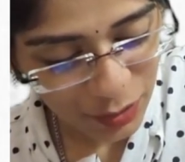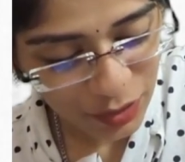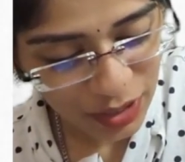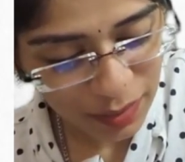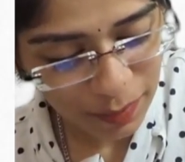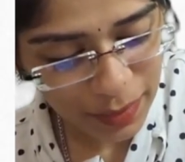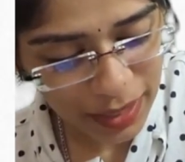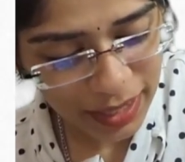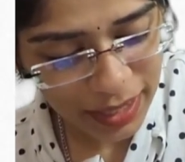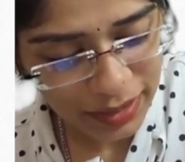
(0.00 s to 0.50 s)

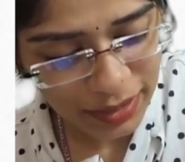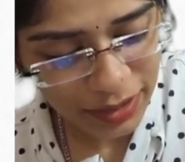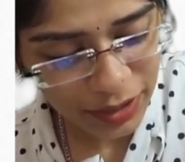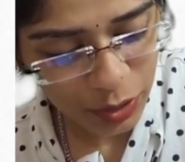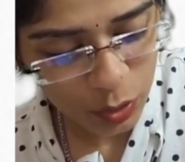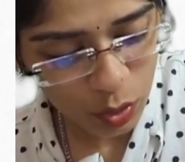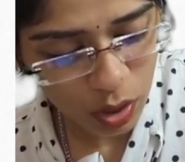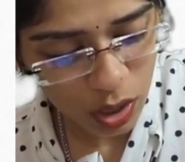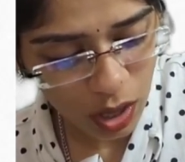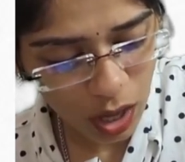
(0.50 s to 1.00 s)
can make it
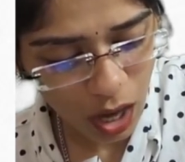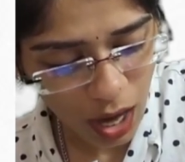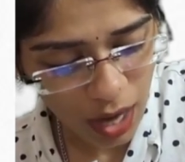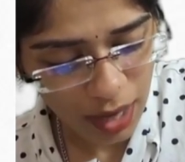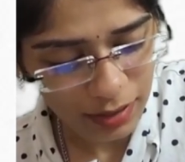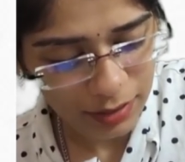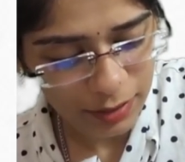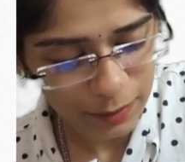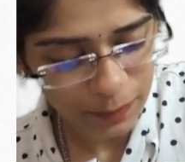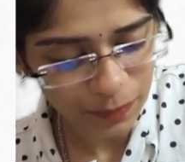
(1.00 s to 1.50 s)
into a
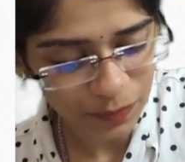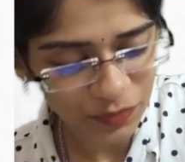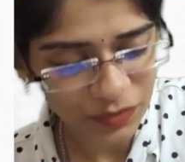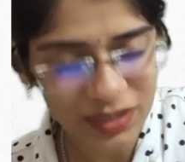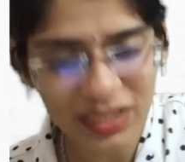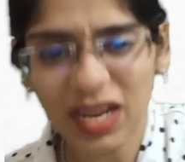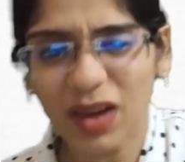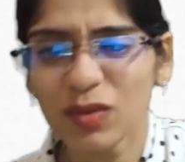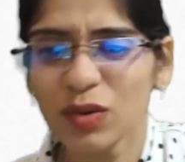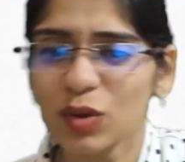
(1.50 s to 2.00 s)
heart.
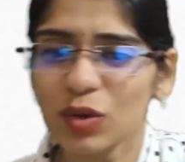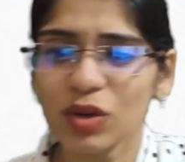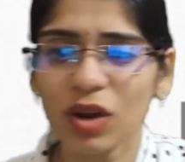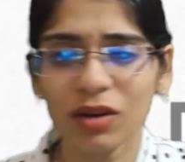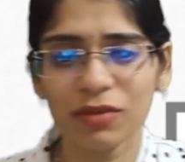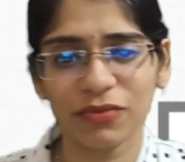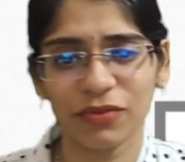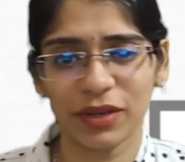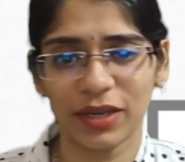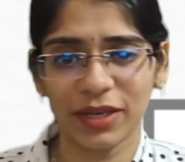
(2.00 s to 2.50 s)
Now you will
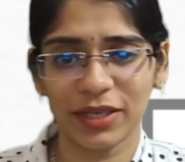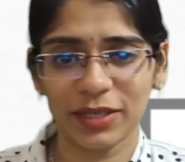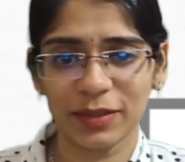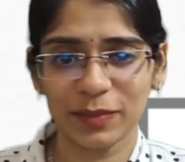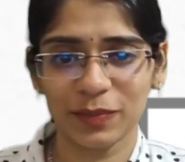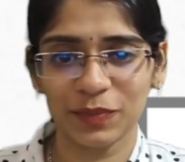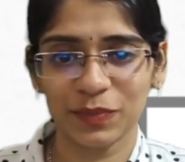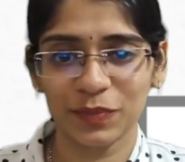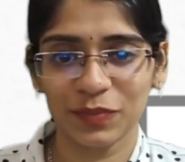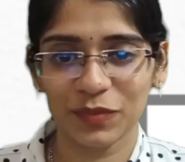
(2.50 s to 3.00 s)
not forget.
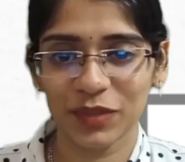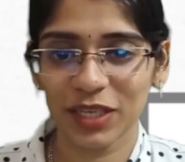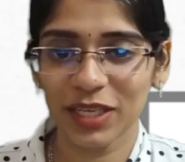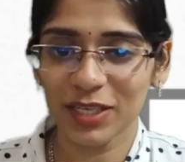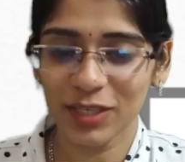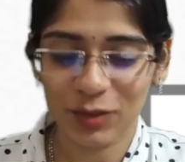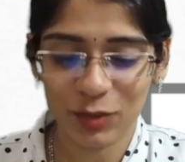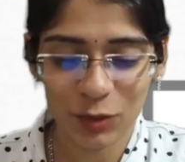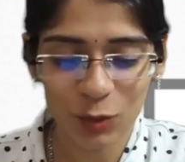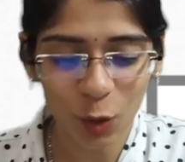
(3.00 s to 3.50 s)
Okay,
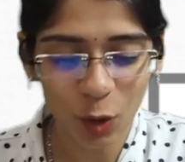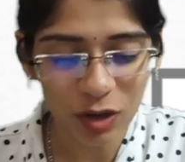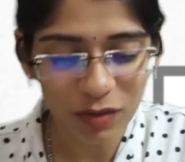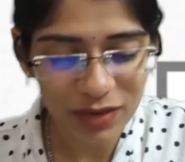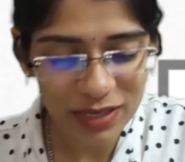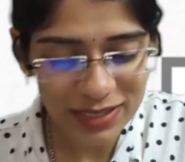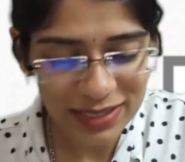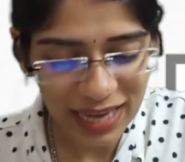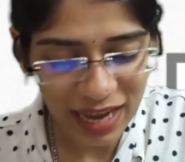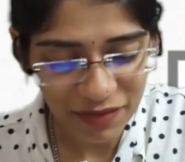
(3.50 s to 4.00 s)
so you
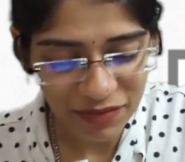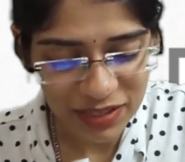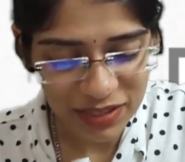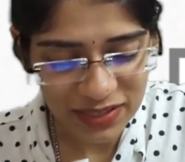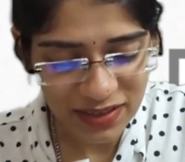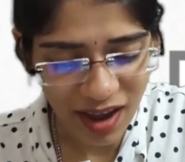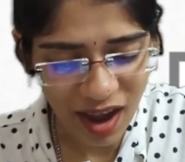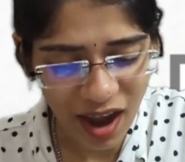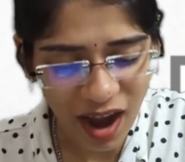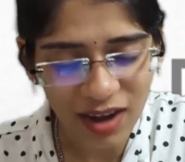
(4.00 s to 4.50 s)
always have
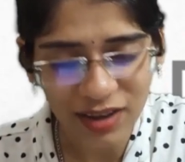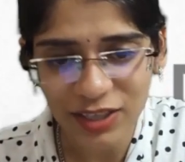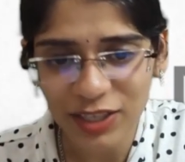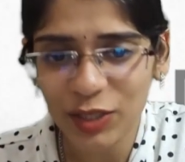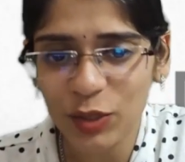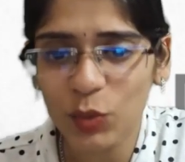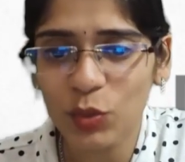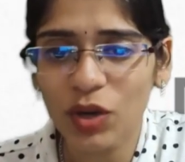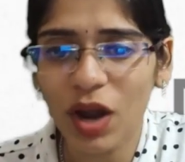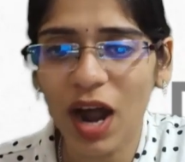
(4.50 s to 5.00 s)
this heart,
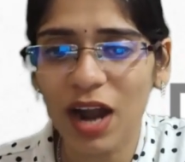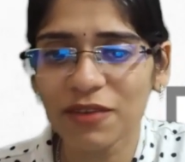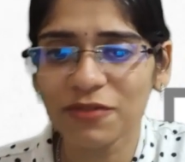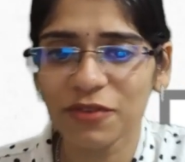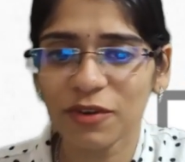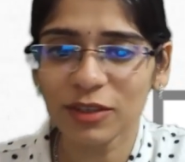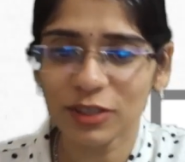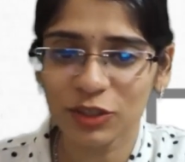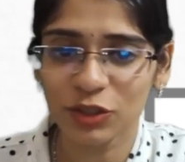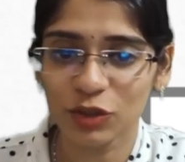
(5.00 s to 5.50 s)
cute heart
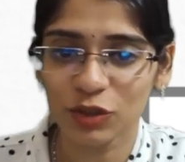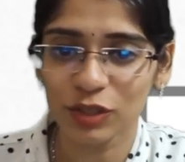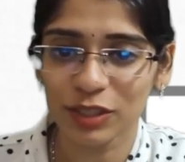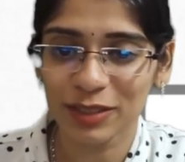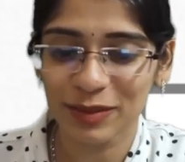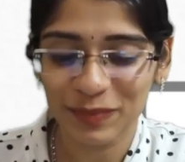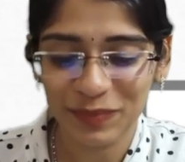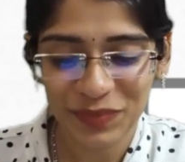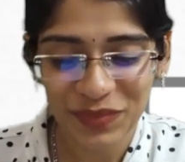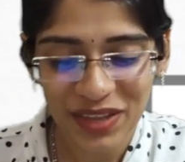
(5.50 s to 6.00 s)
for children.
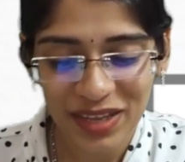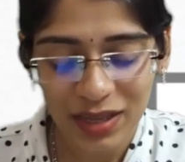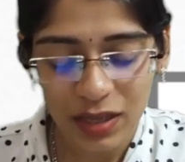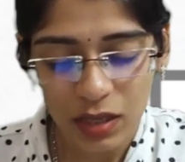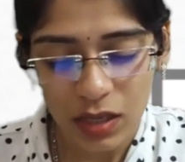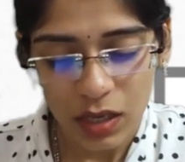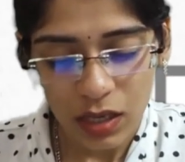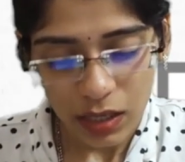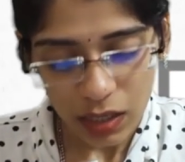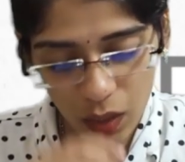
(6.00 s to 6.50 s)

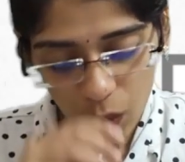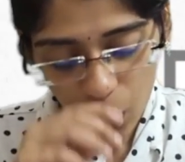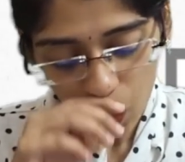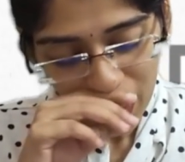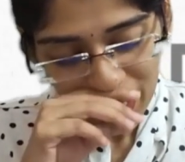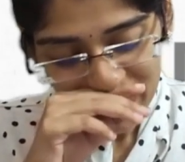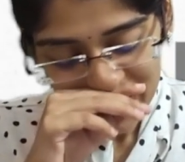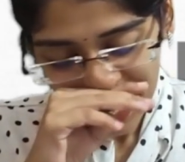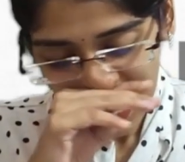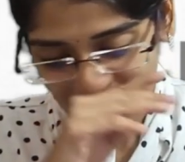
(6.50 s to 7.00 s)
Now
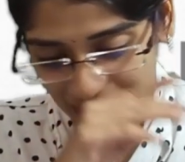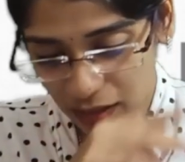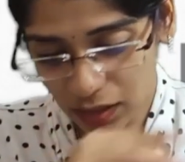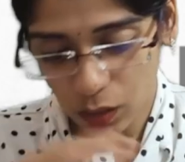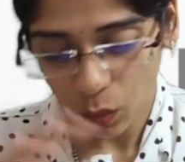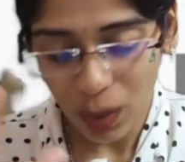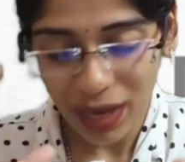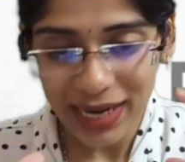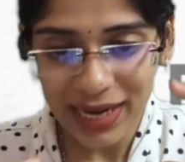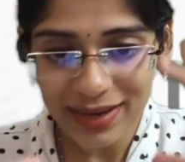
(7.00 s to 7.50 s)

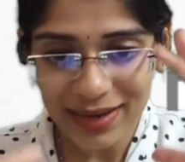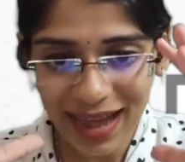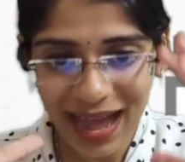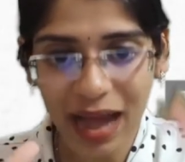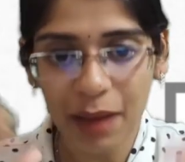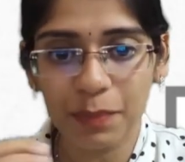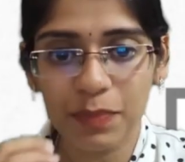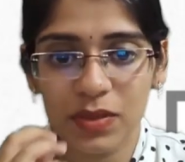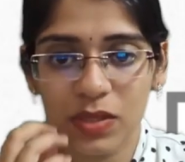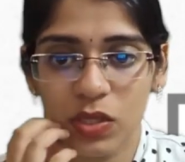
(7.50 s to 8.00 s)
why it
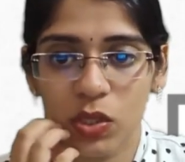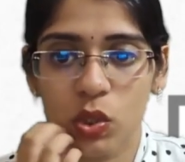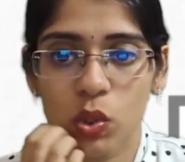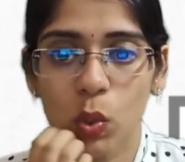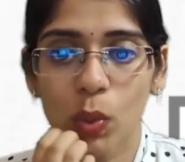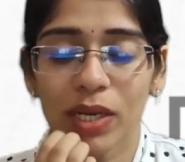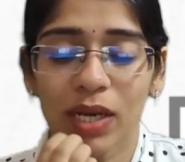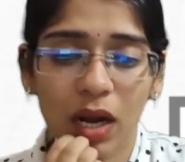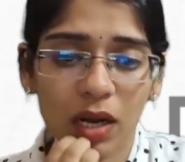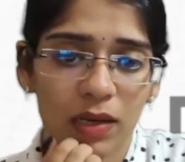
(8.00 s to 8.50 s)
happens
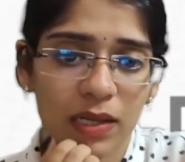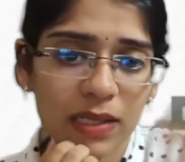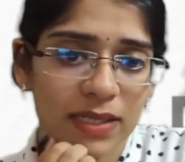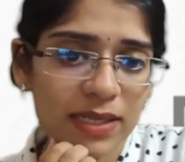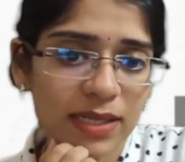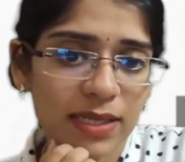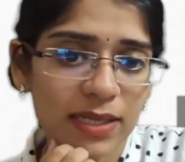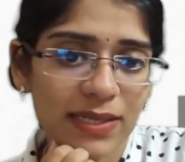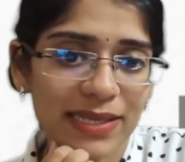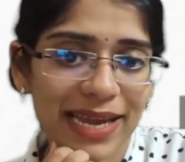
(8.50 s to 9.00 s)
so? In adults
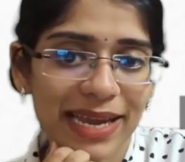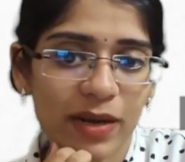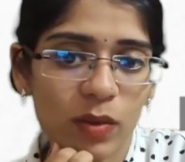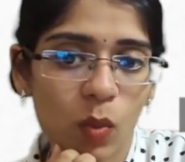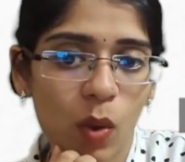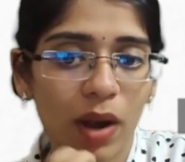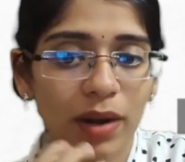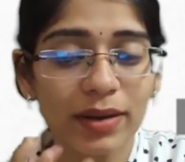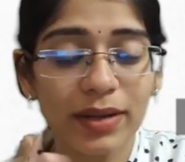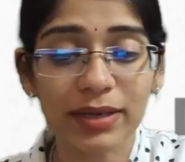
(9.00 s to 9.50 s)
it is
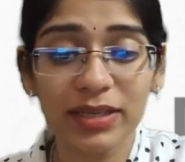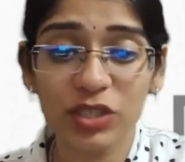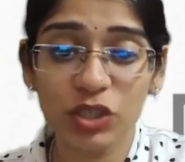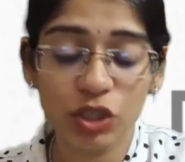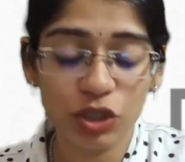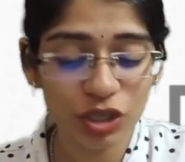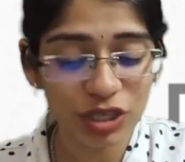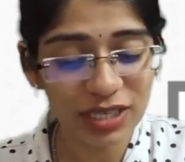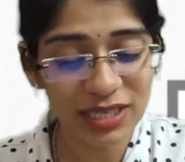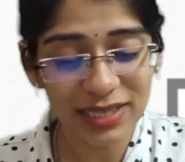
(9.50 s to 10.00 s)
L1, in
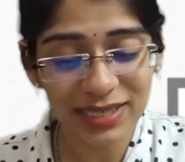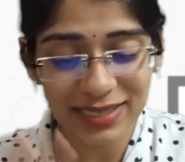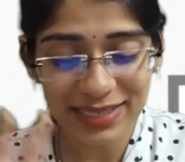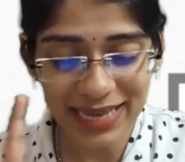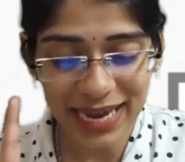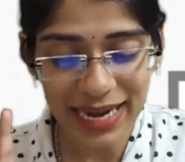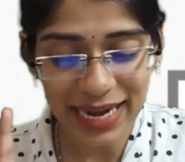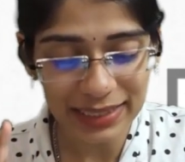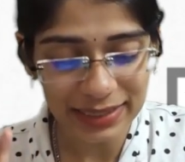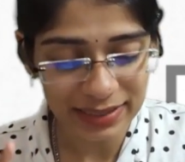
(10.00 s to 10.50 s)
children it is
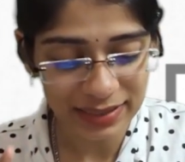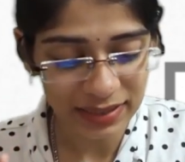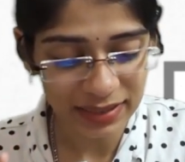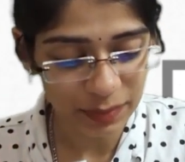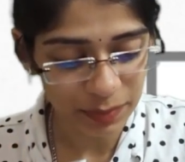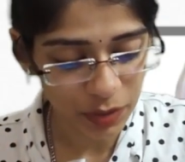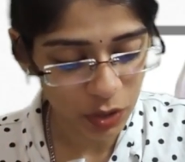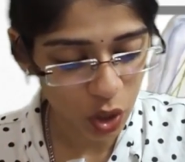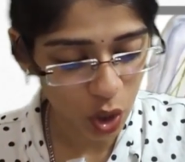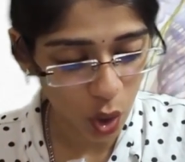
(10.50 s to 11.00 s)
L3,
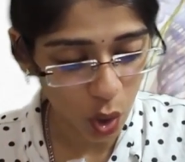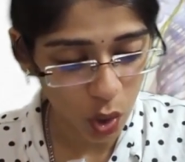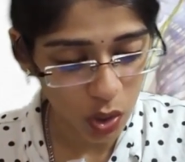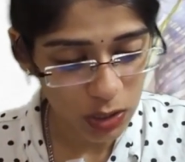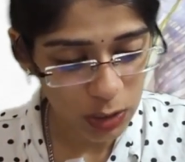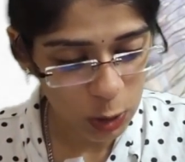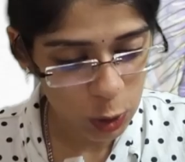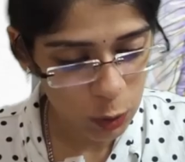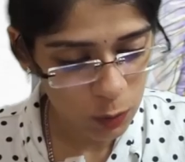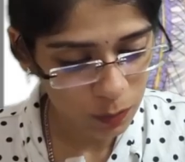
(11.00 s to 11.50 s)

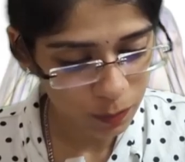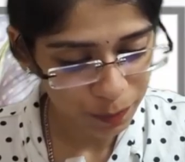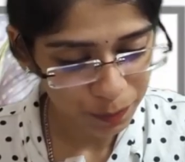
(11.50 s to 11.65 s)
because